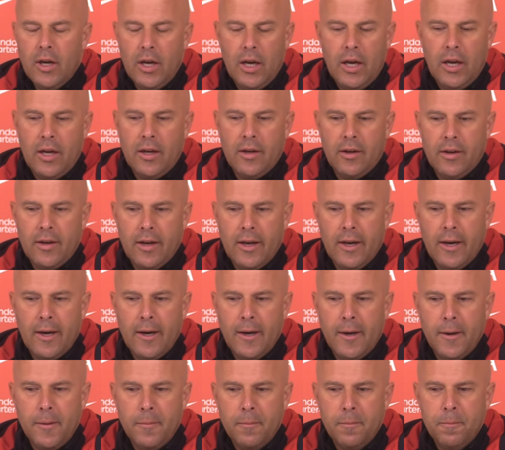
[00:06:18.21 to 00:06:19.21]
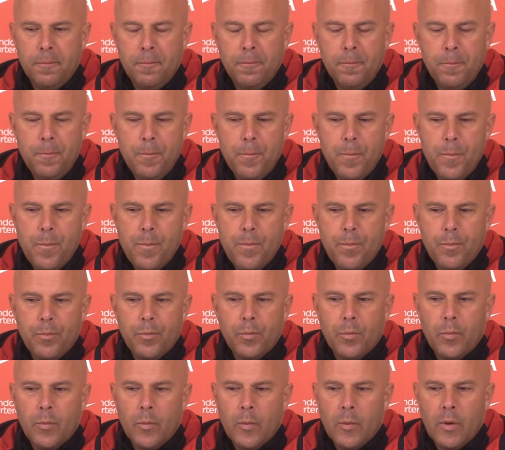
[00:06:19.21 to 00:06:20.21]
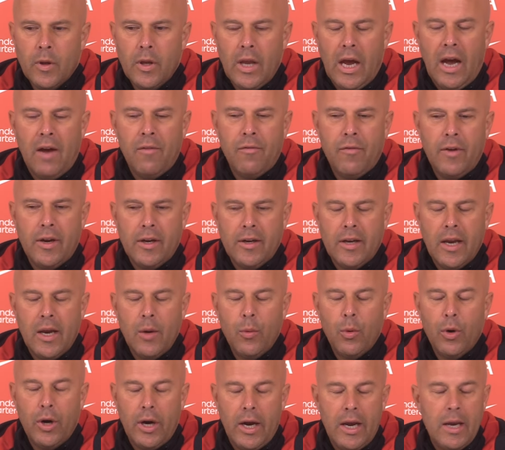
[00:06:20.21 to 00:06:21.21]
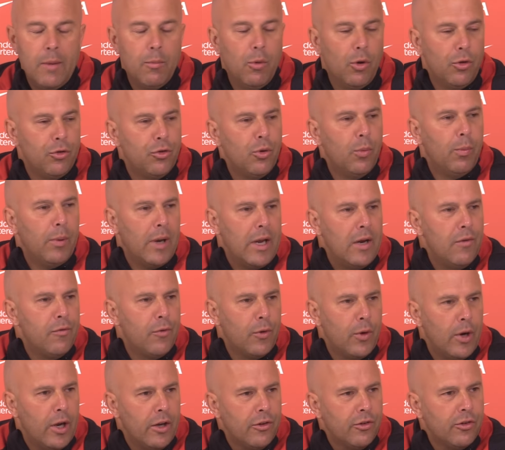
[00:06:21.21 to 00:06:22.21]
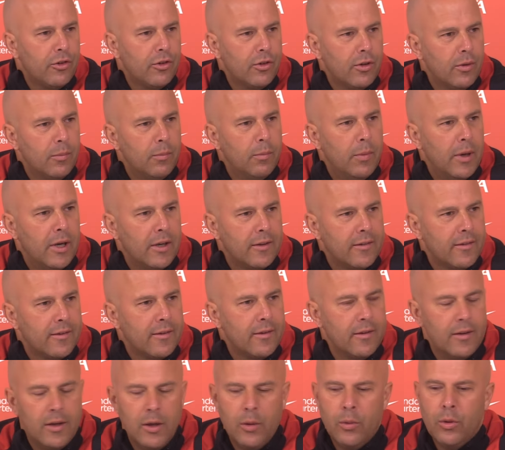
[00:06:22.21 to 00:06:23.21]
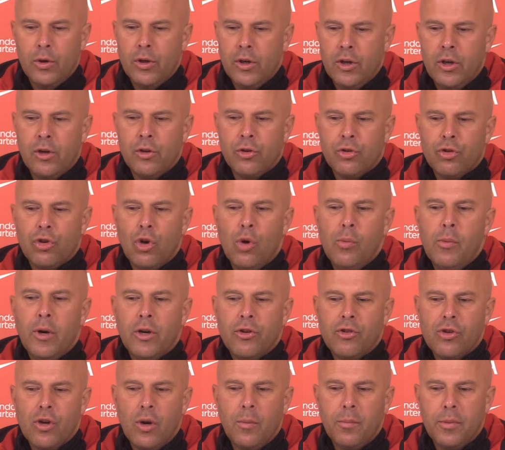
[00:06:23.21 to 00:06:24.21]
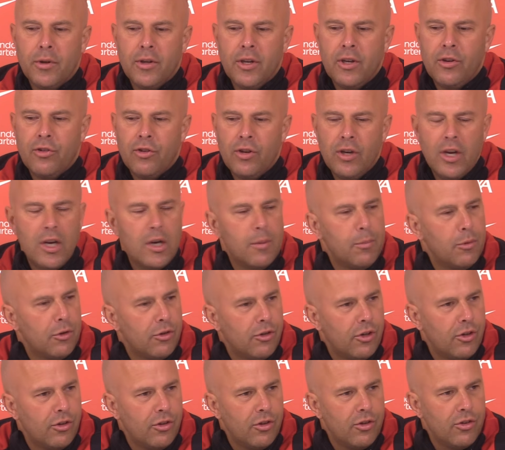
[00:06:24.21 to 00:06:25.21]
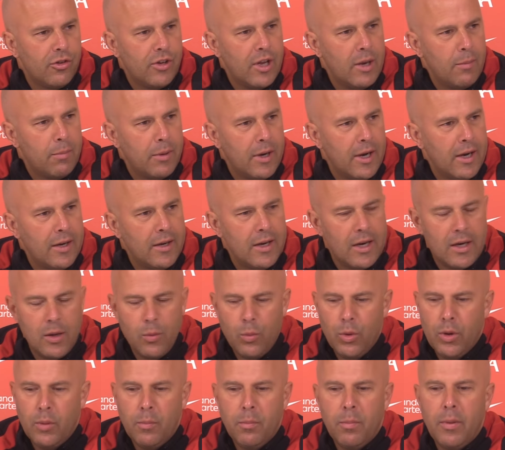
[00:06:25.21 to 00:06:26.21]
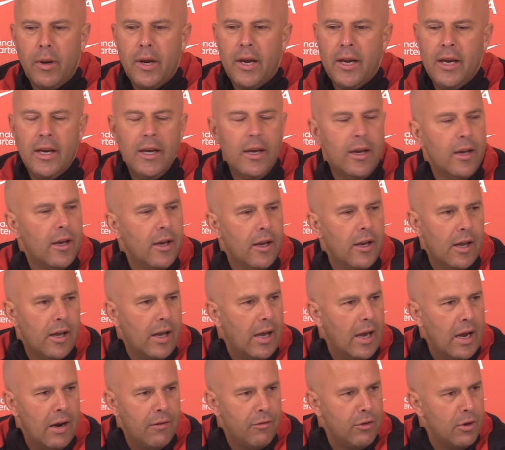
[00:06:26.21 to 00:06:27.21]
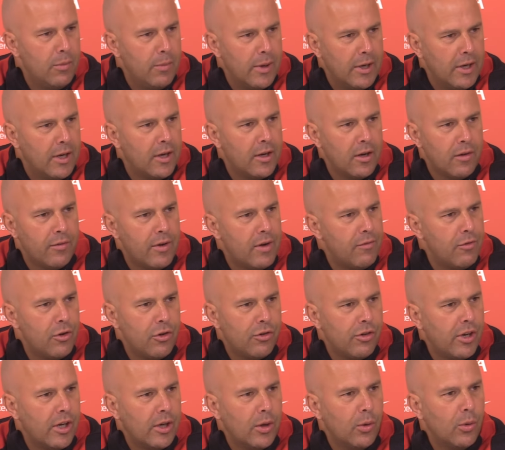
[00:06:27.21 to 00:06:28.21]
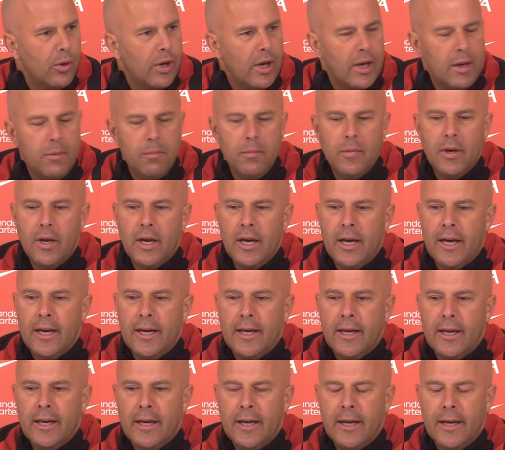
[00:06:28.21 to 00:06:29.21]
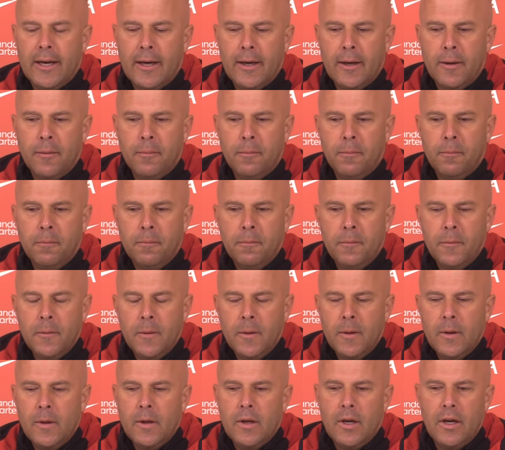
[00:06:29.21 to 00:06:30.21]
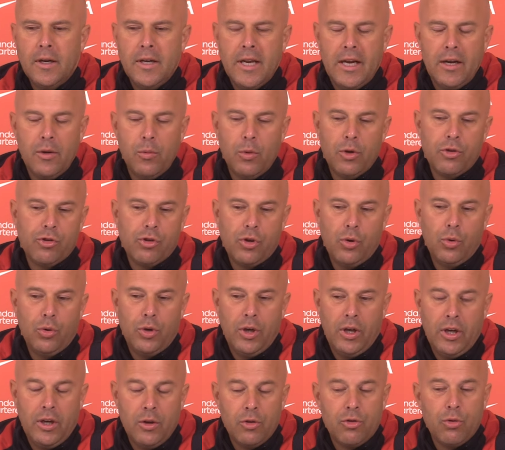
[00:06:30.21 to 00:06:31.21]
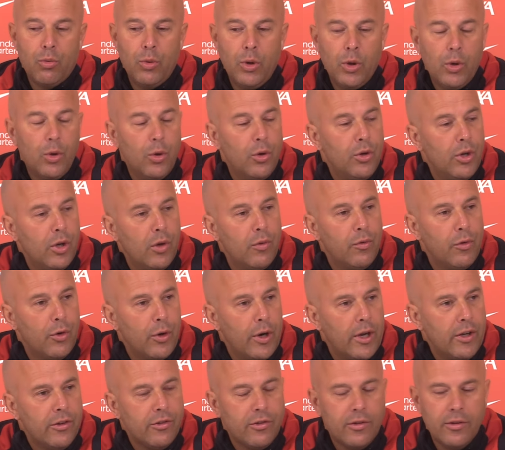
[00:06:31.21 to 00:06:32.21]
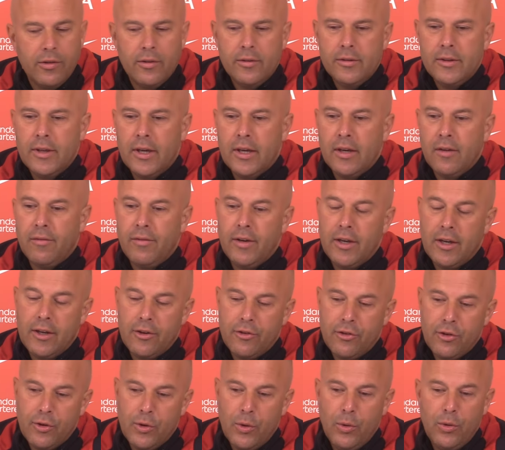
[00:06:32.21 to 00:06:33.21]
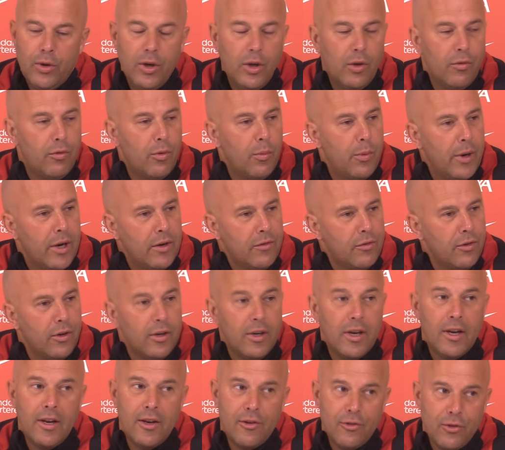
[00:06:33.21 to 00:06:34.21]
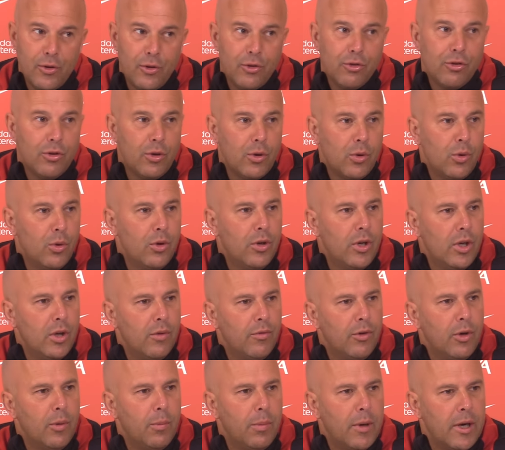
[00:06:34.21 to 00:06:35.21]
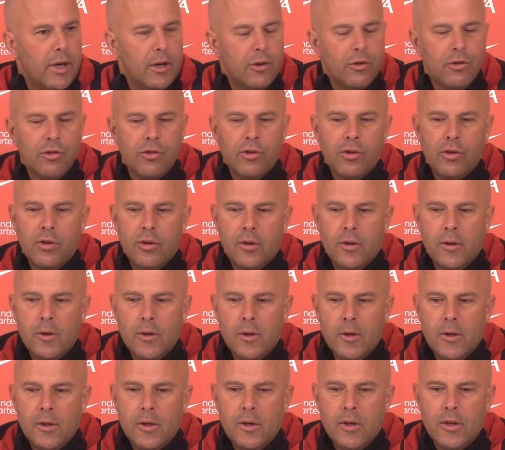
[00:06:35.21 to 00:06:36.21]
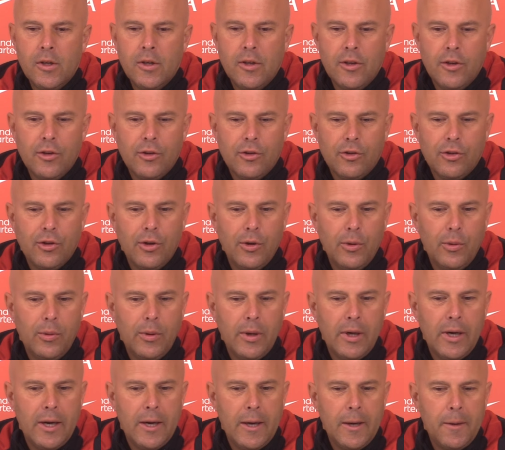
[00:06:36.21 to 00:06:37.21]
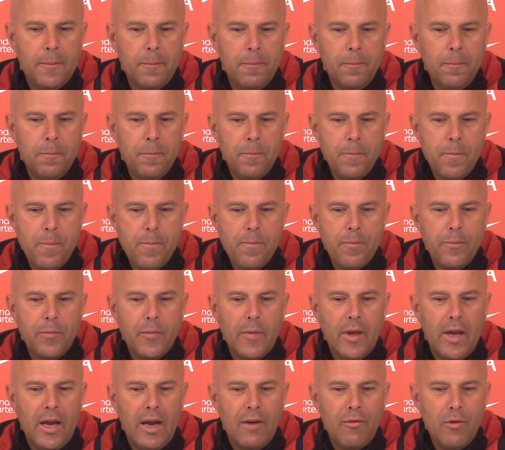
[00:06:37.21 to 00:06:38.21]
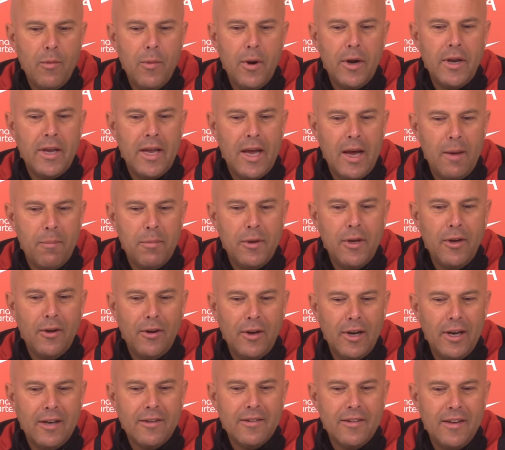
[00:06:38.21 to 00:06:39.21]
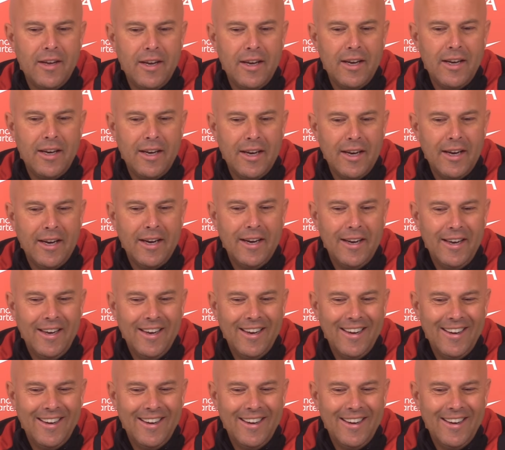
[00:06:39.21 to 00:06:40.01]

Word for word: And um, I think they were able to play for us, but there were there's so much competition in the positions they play that they wouldn't play every minute of every single game. And um, then it was a good deal. It's a real good deal for us, and I think it's a good deal for Brentford, and it's also a good deal for the players so um, everybody happy unless they uh,